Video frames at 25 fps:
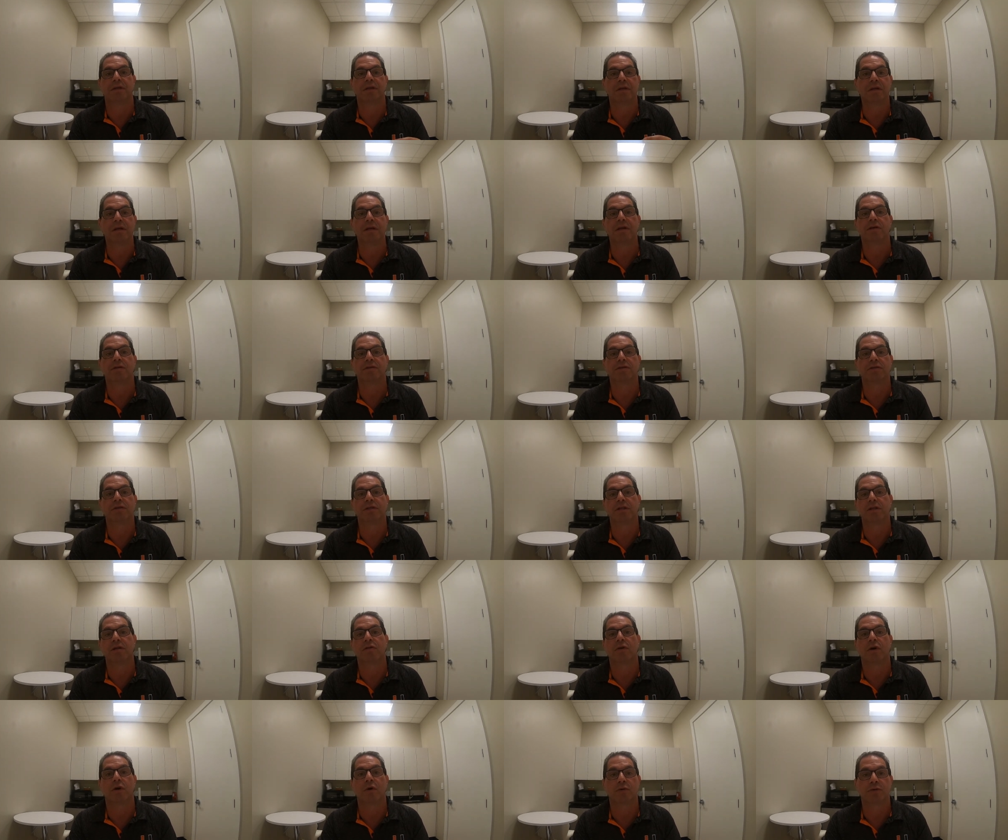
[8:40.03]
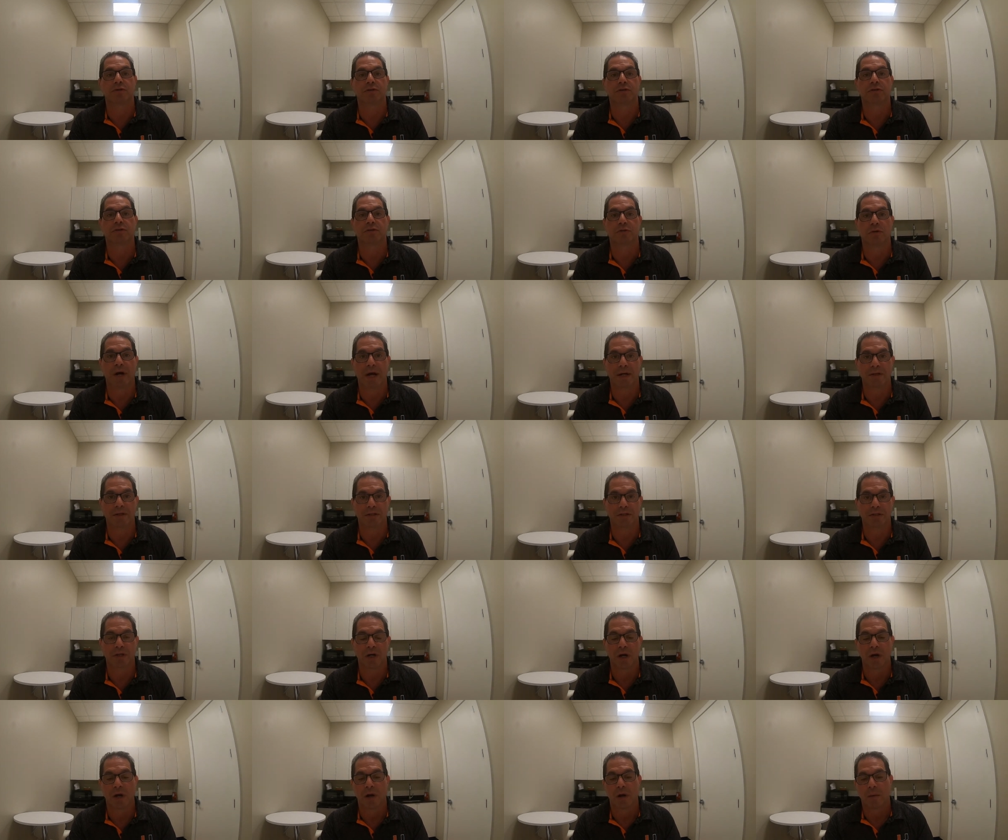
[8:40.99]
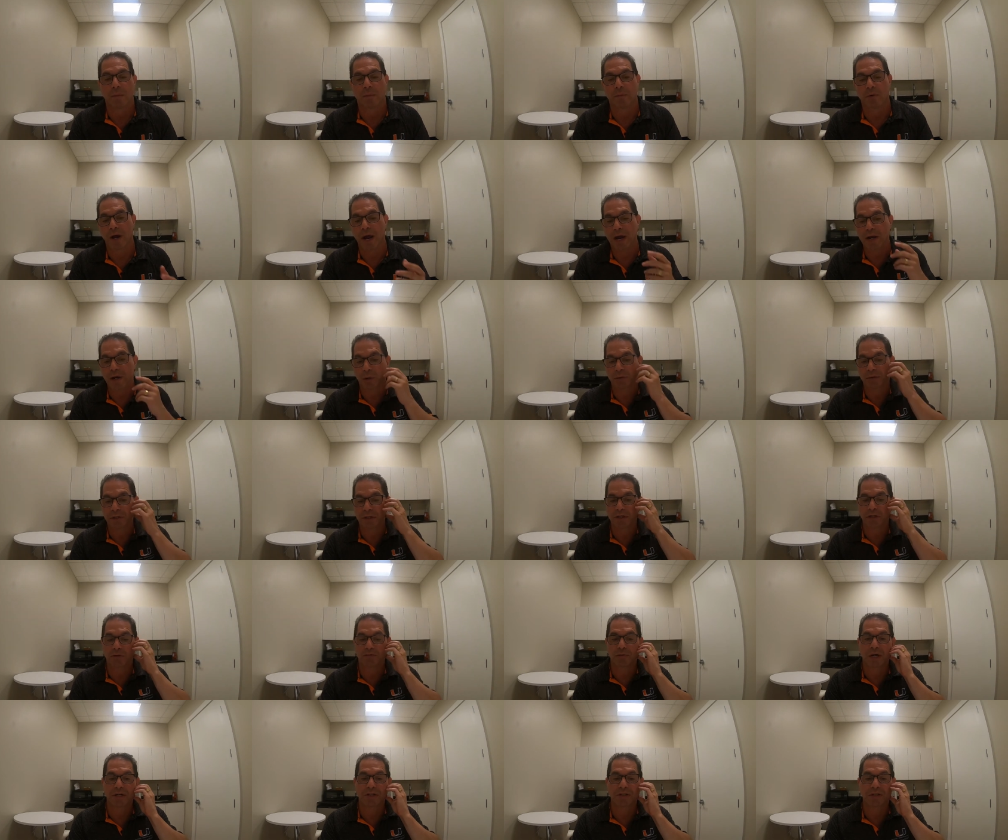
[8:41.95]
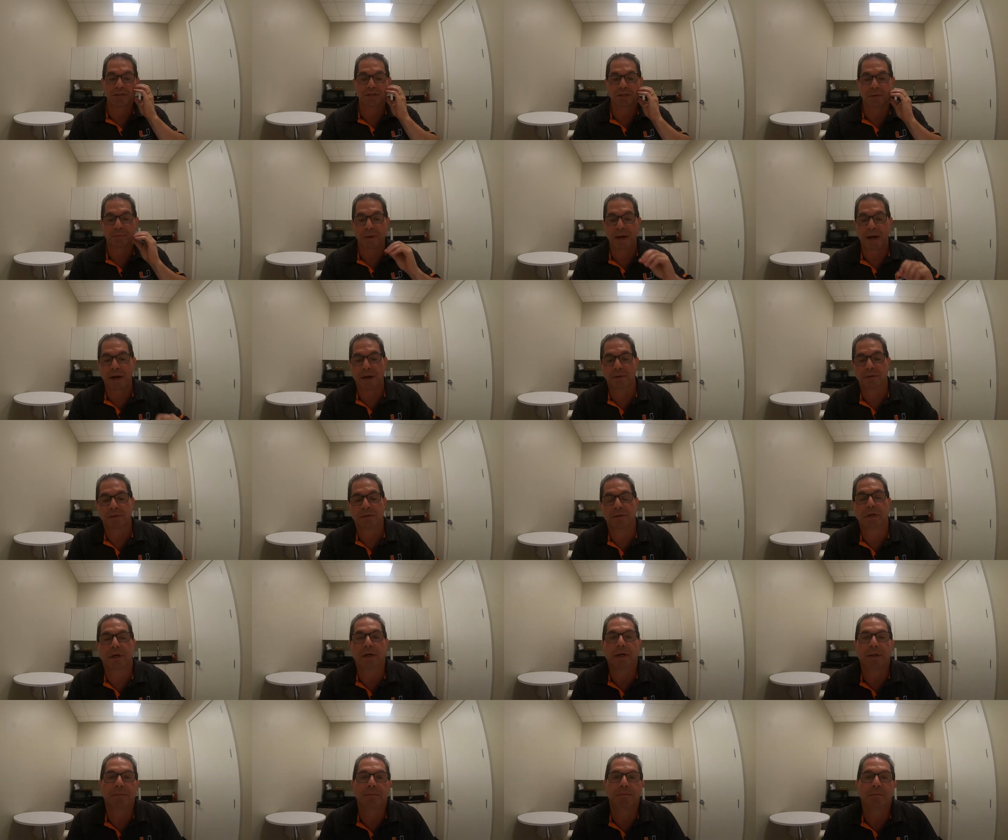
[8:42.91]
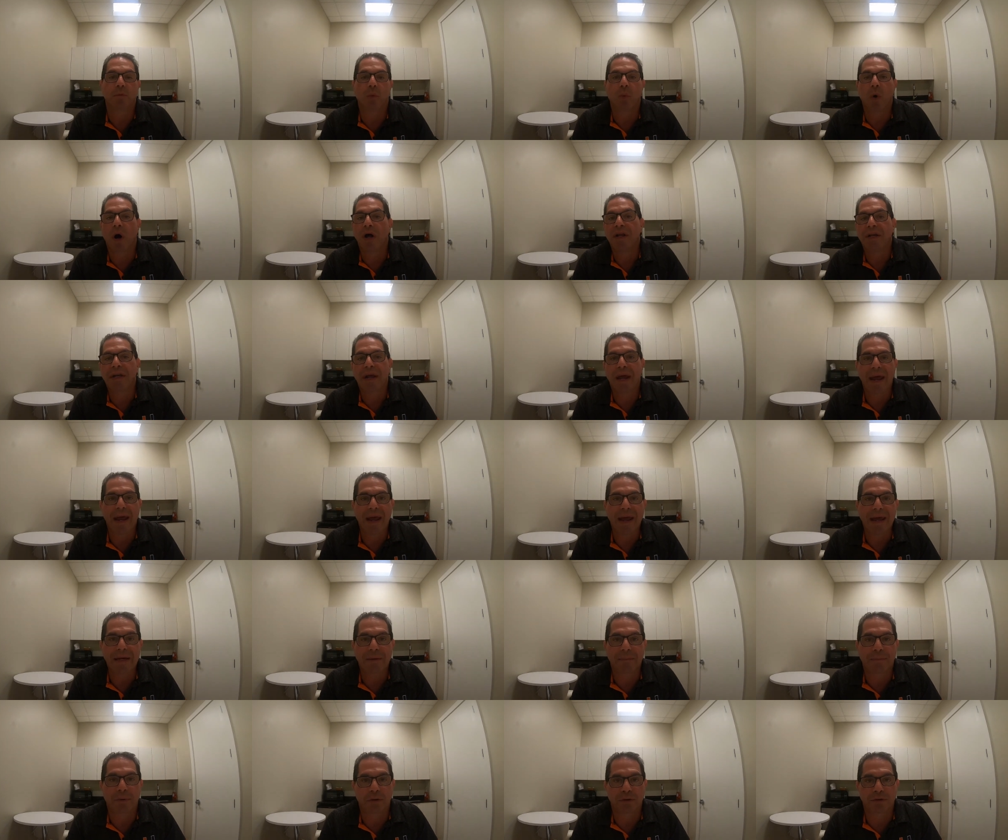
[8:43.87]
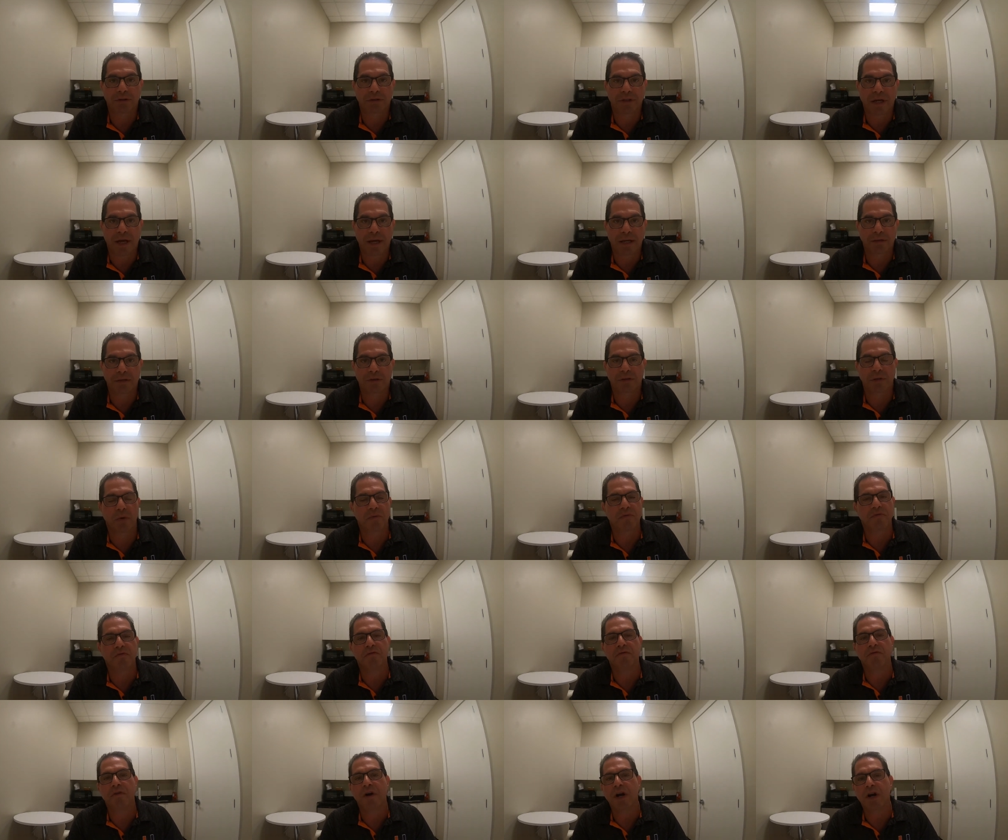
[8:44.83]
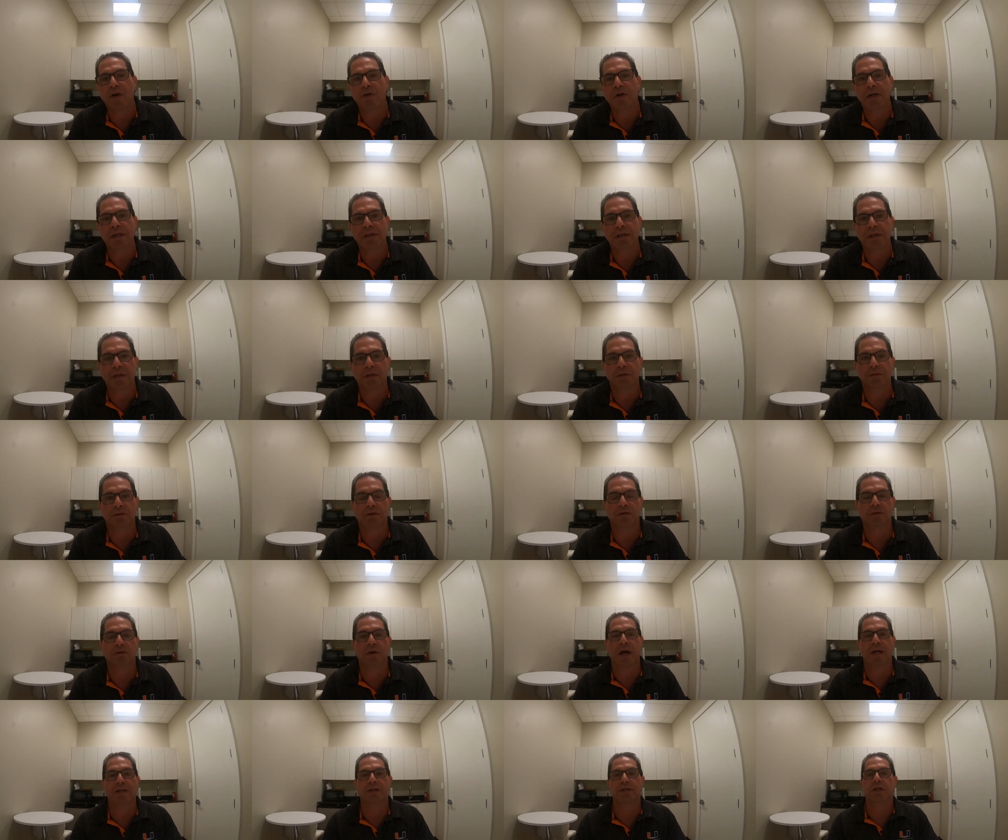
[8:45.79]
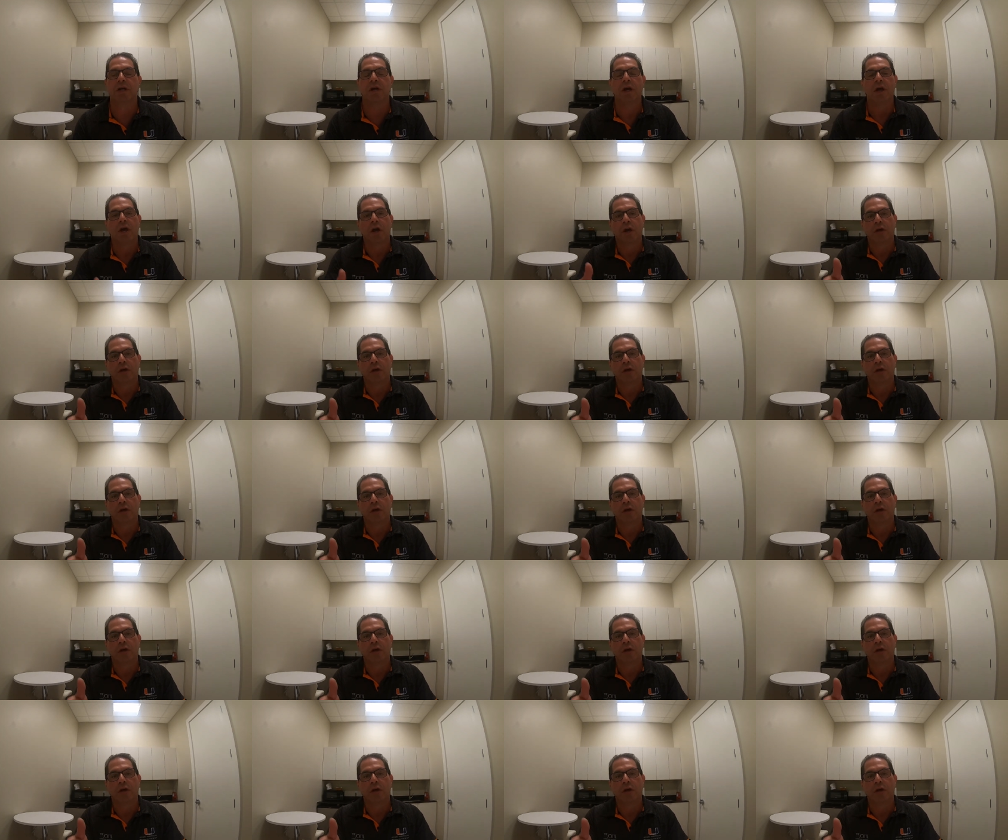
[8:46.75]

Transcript: near zero stretch. Braid only stretches about 1 to 8%, so very little stretch.